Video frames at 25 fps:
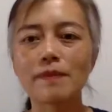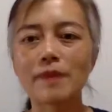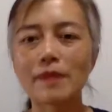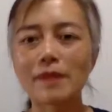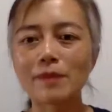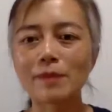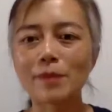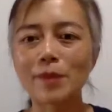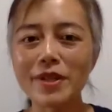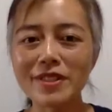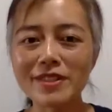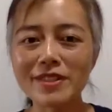
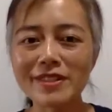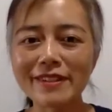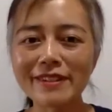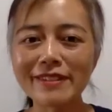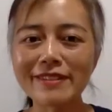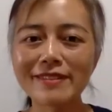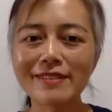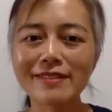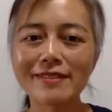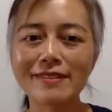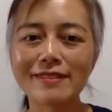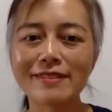Madam
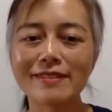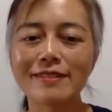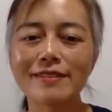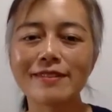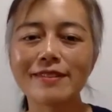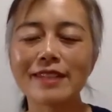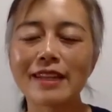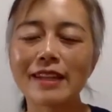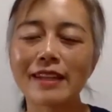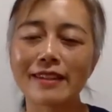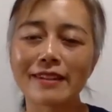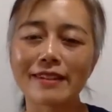President,
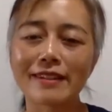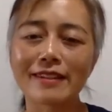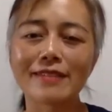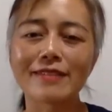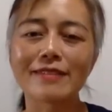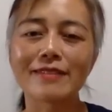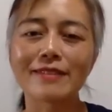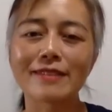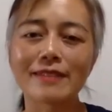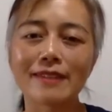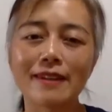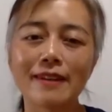
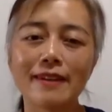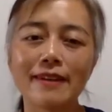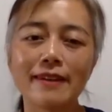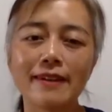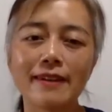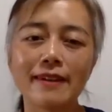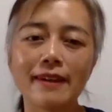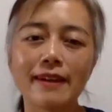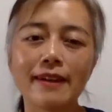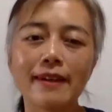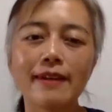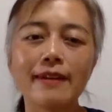delegates.
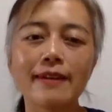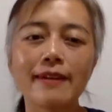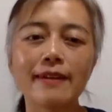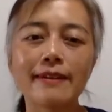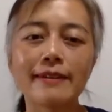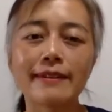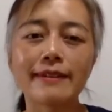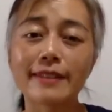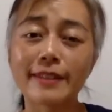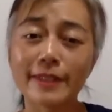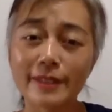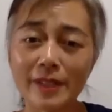
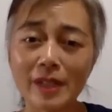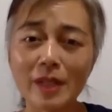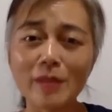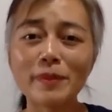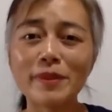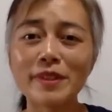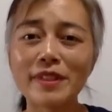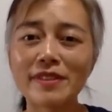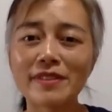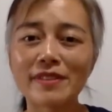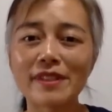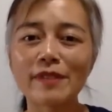This
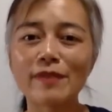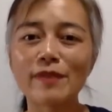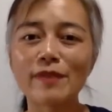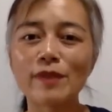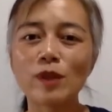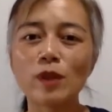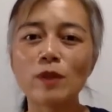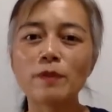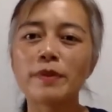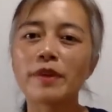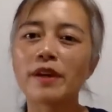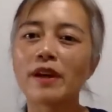statement is
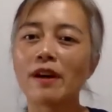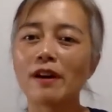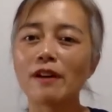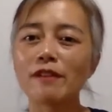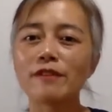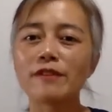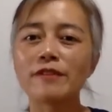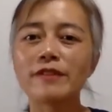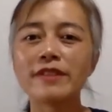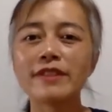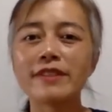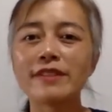given on
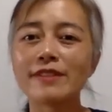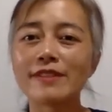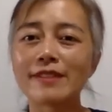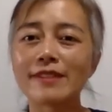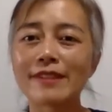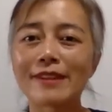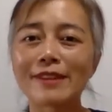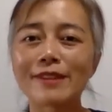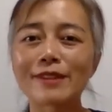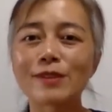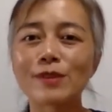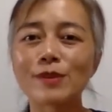behalf of the
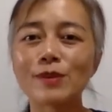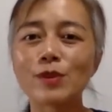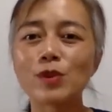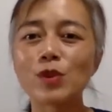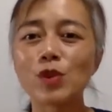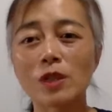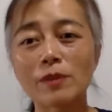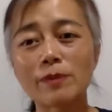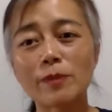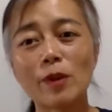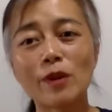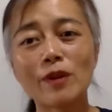International
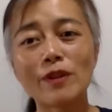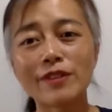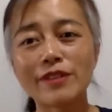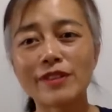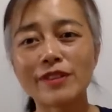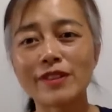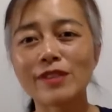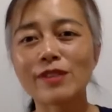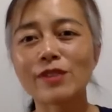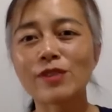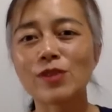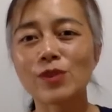Drug
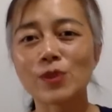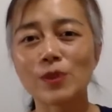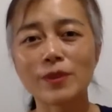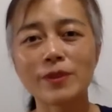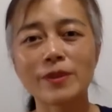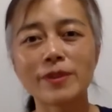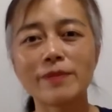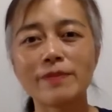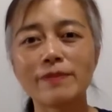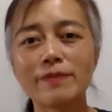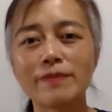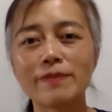Policy
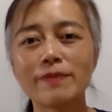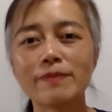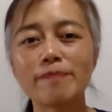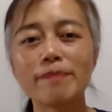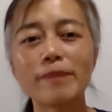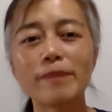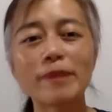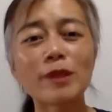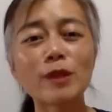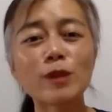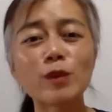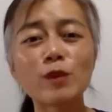Consortium,
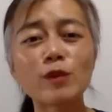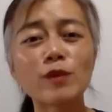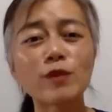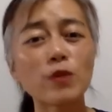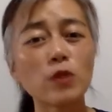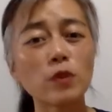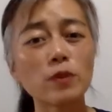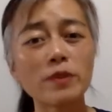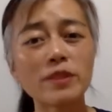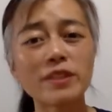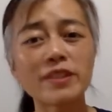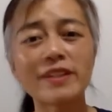Penal
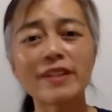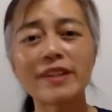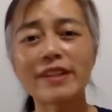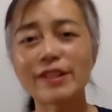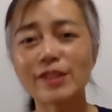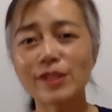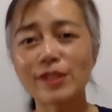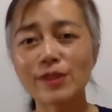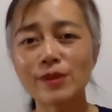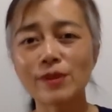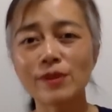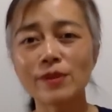Reform
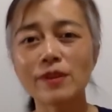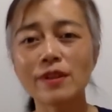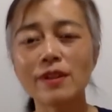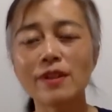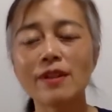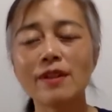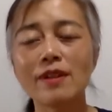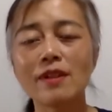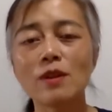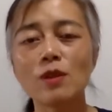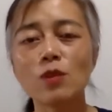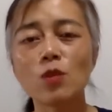International,
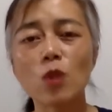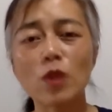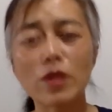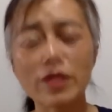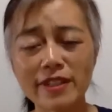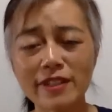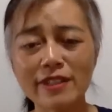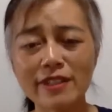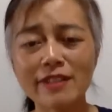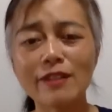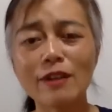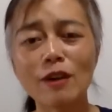
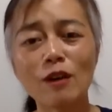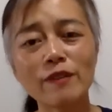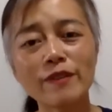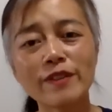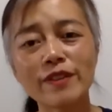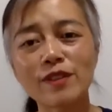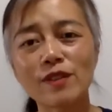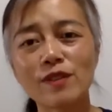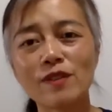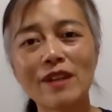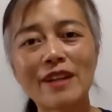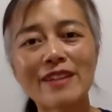Washington
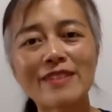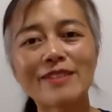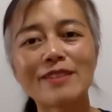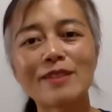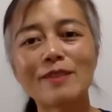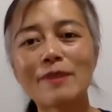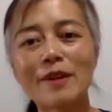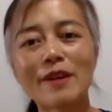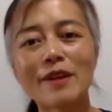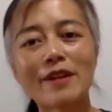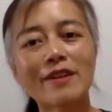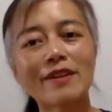Office on Latin
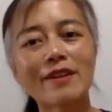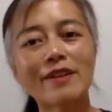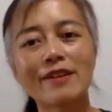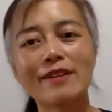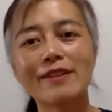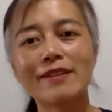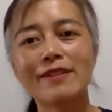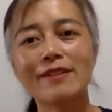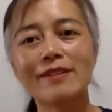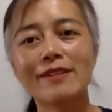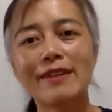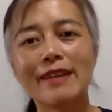America,
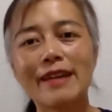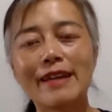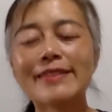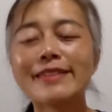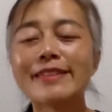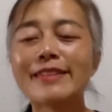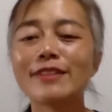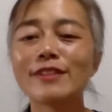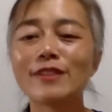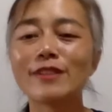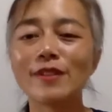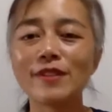and
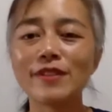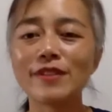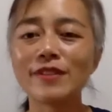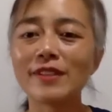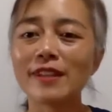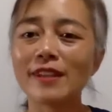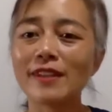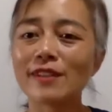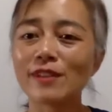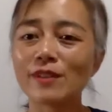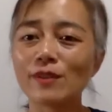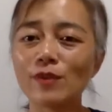the
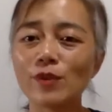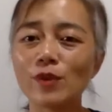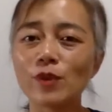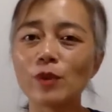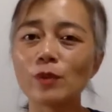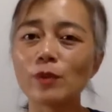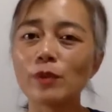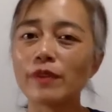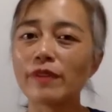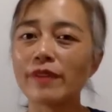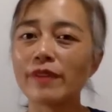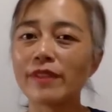Association for the
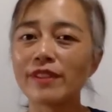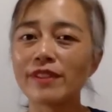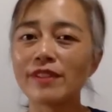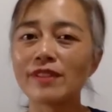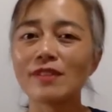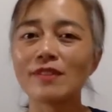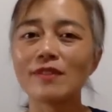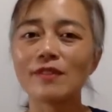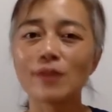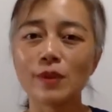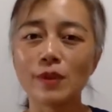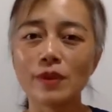Prevention
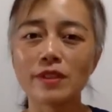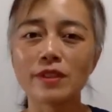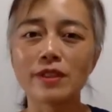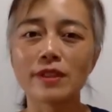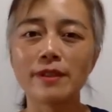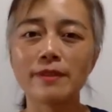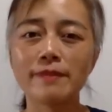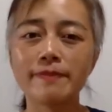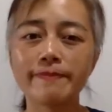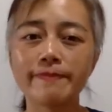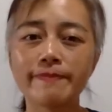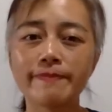of Torture.